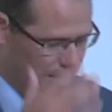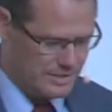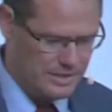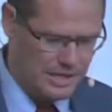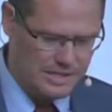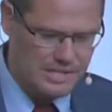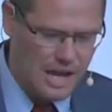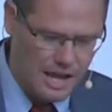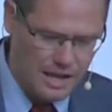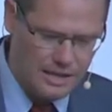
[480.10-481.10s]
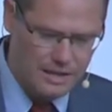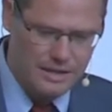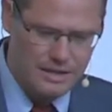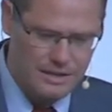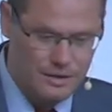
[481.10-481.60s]
uh, set aside,
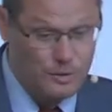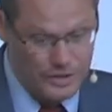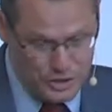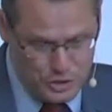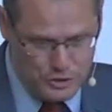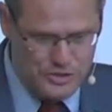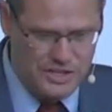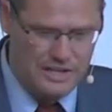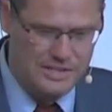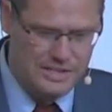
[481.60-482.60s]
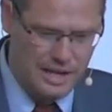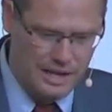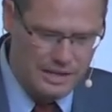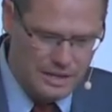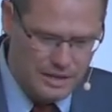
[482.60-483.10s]
or they should set
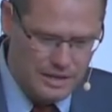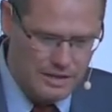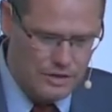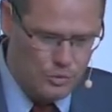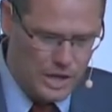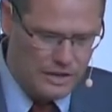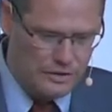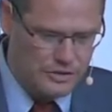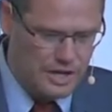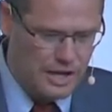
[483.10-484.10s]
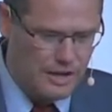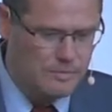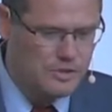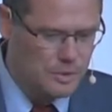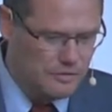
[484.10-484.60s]
aside, regular
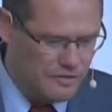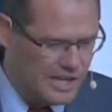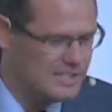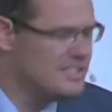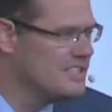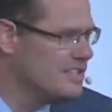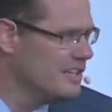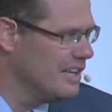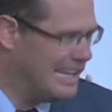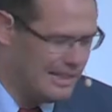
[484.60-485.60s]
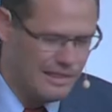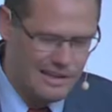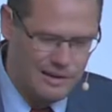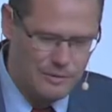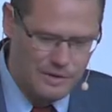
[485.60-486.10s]
time to invest in
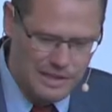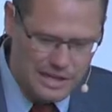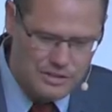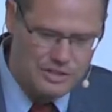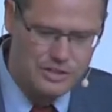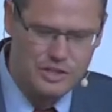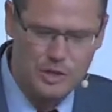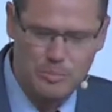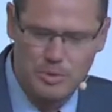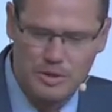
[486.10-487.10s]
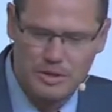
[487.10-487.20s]
their relationship.